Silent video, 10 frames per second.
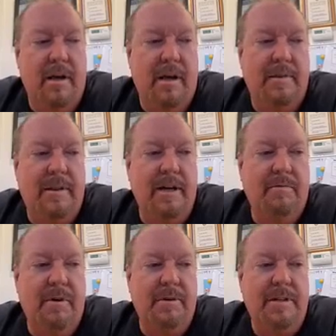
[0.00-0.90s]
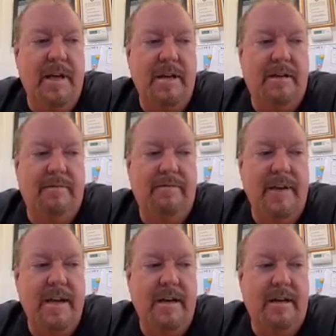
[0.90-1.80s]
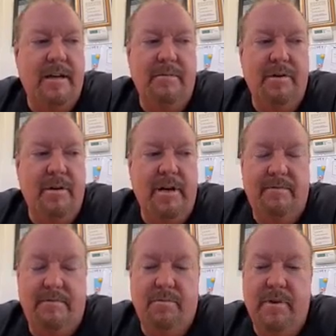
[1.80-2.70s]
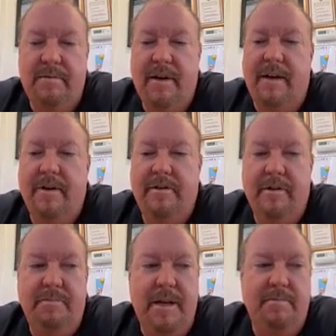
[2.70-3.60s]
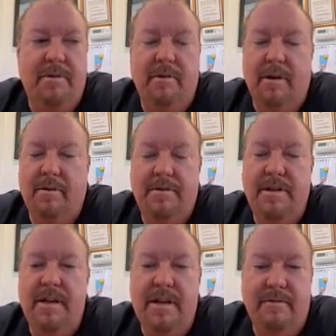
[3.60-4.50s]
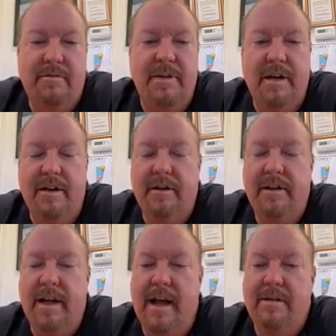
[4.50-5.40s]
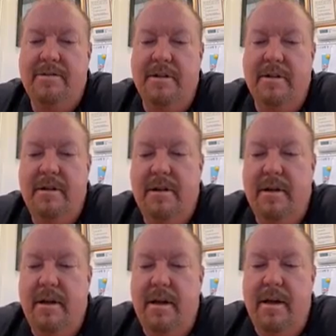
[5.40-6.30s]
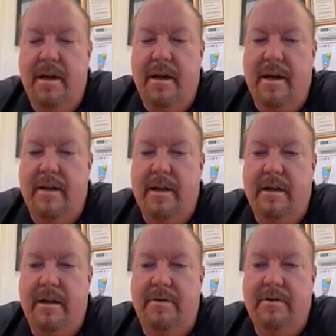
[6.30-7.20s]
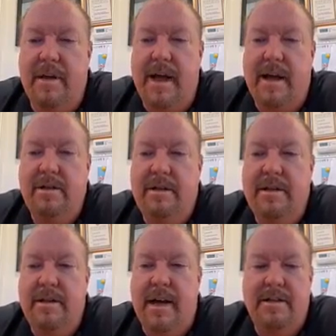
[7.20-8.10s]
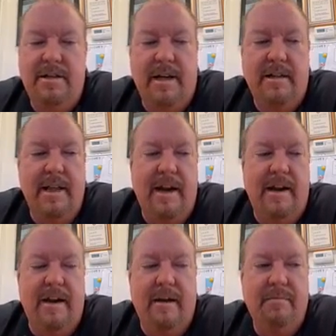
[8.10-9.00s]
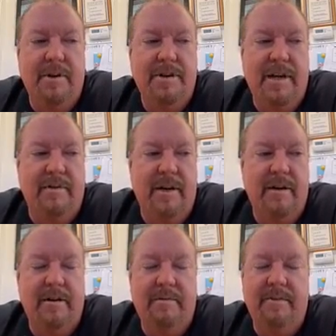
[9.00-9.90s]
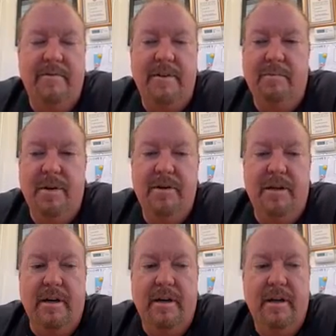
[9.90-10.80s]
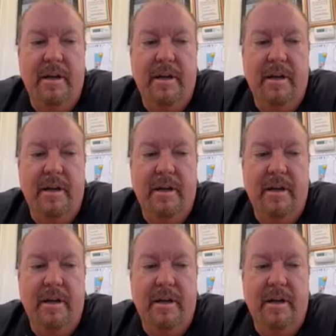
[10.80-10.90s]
I mean, think of what it would take to feed a community of 2,500 people or a city of 300,000. And then if you actually dissect that number, 750 million,